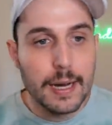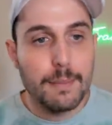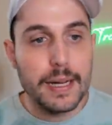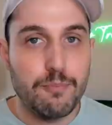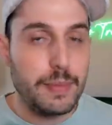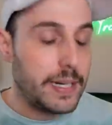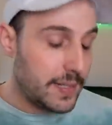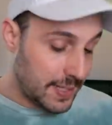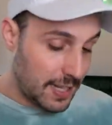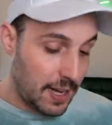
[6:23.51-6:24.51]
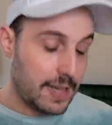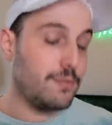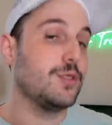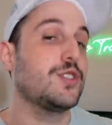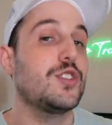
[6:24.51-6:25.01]
But because
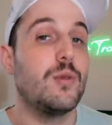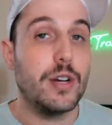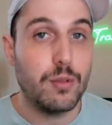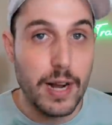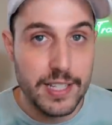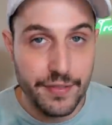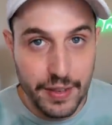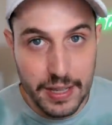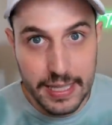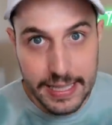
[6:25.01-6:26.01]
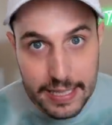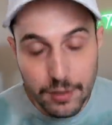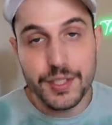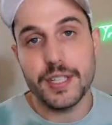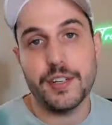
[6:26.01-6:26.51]
time was so aggressive in the
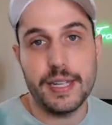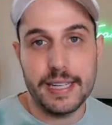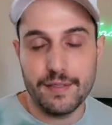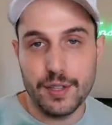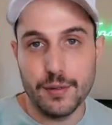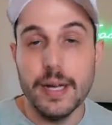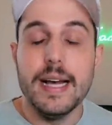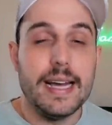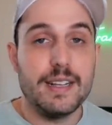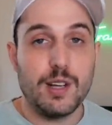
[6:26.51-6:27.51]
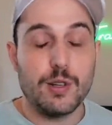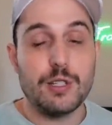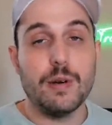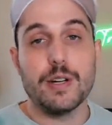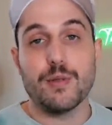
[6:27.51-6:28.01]
yields it could give you, it's
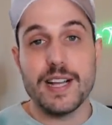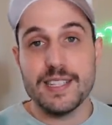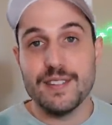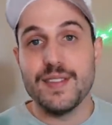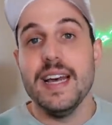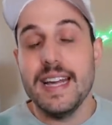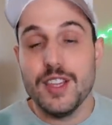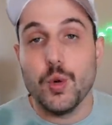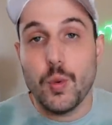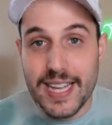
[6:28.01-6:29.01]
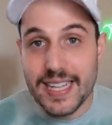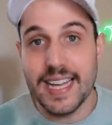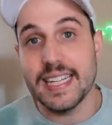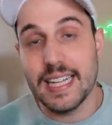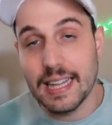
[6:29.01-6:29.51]
also aggressive in the way it
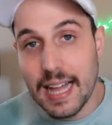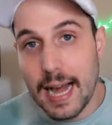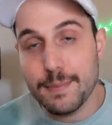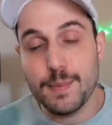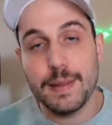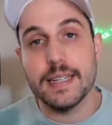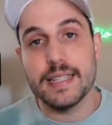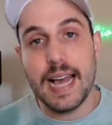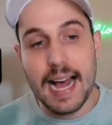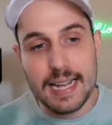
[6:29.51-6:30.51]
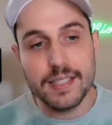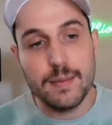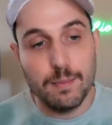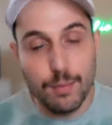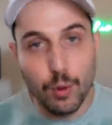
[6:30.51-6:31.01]
can collapse because as
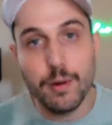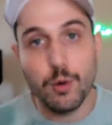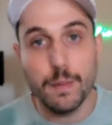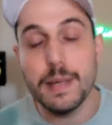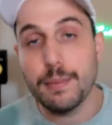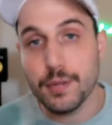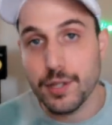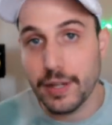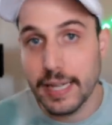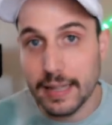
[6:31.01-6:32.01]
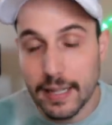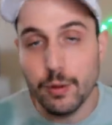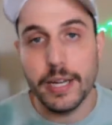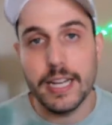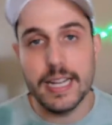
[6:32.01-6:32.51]
more and more people start getting
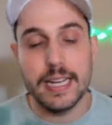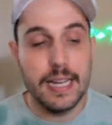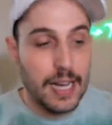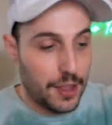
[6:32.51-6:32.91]
liquidated,